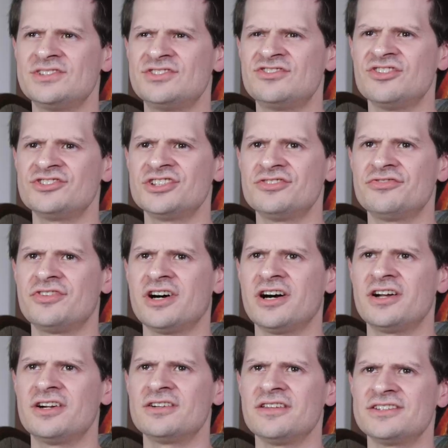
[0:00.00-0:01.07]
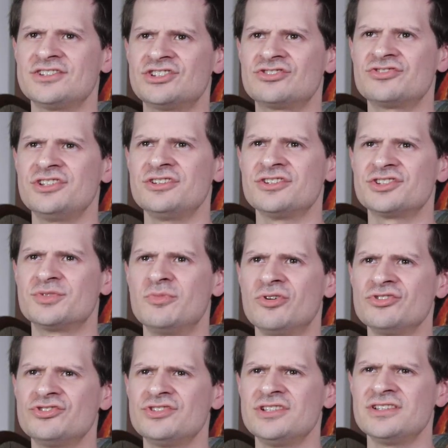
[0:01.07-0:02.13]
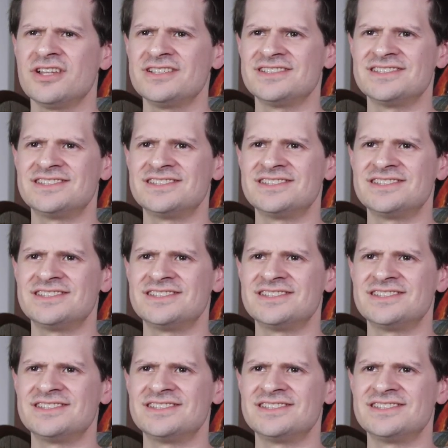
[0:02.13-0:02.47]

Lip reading: still says fire. Like the screen looks mostly like the